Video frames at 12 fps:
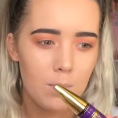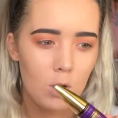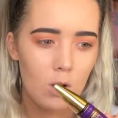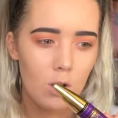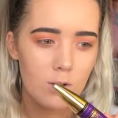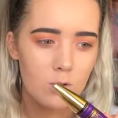
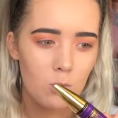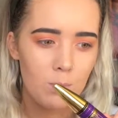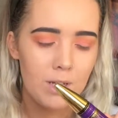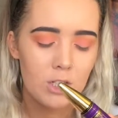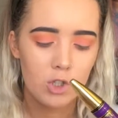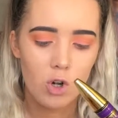Colossal
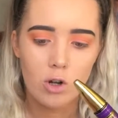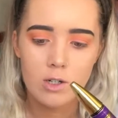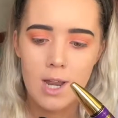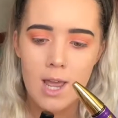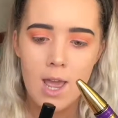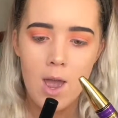Big Shot
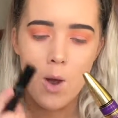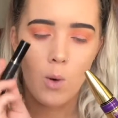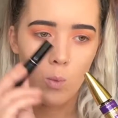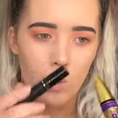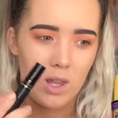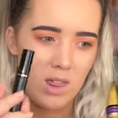
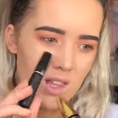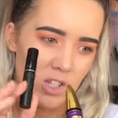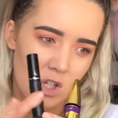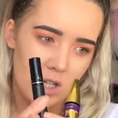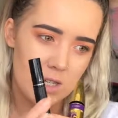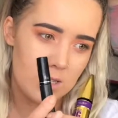with
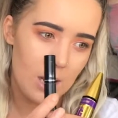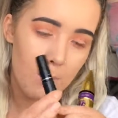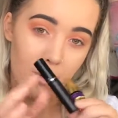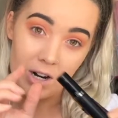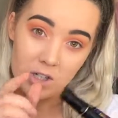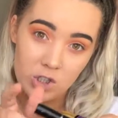just a
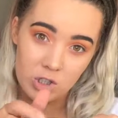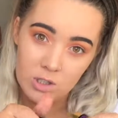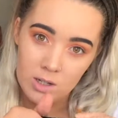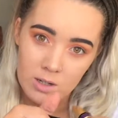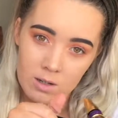brush,